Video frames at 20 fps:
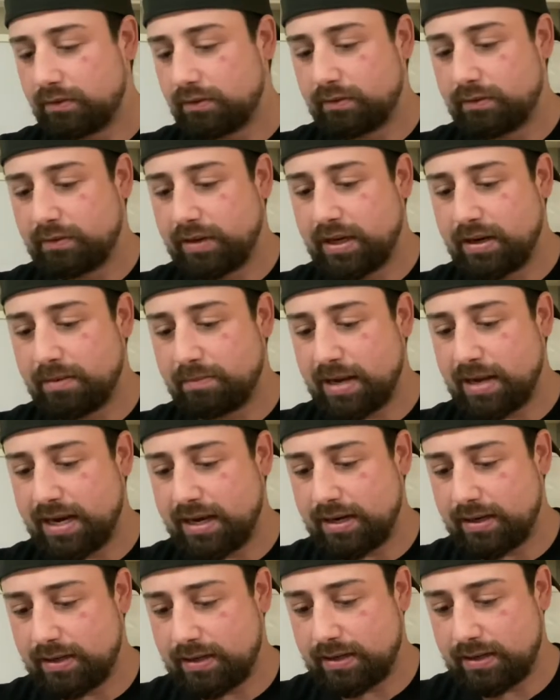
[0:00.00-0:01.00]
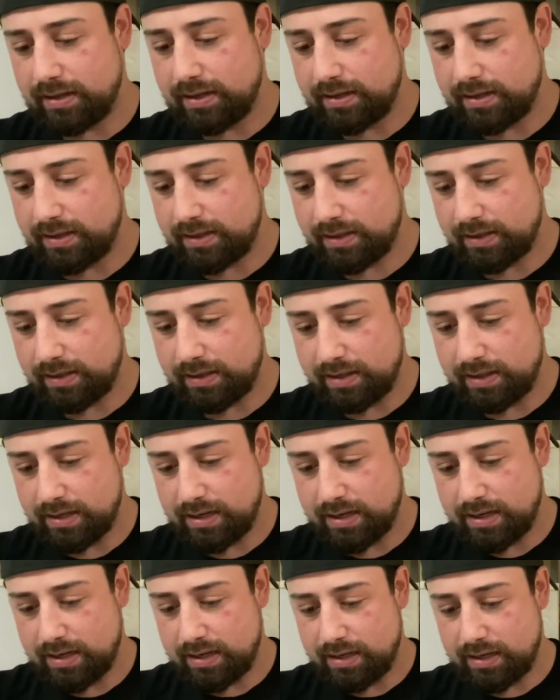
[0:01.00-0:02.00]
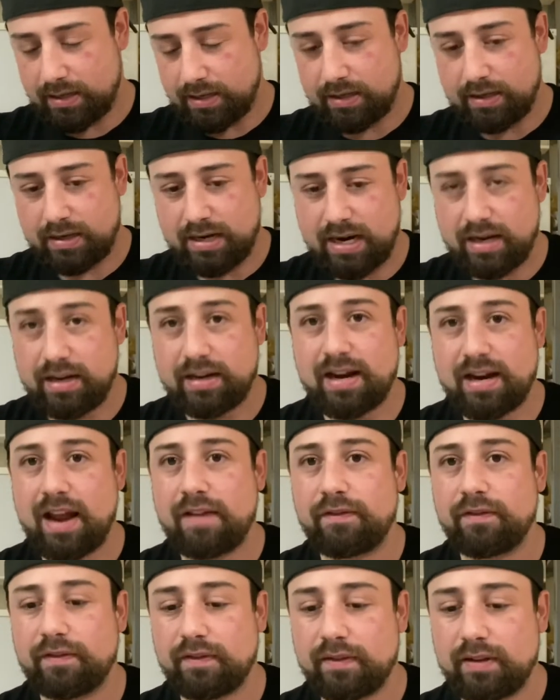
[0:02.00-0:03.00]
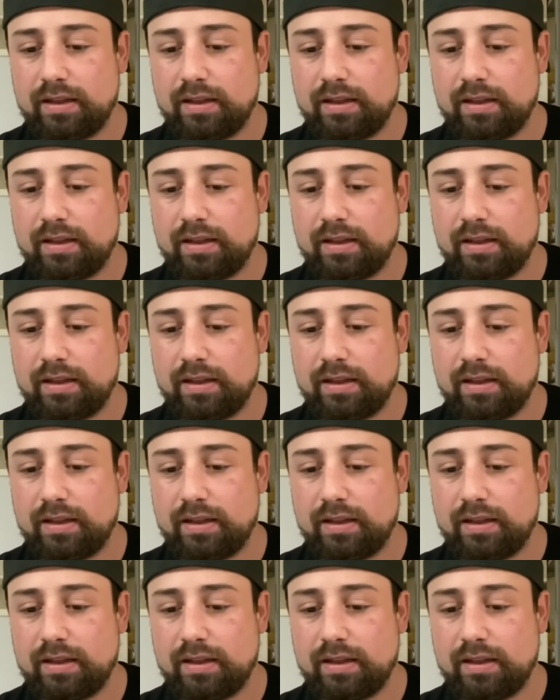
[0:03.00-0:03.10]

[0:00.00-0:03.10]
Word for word: We might need a knife.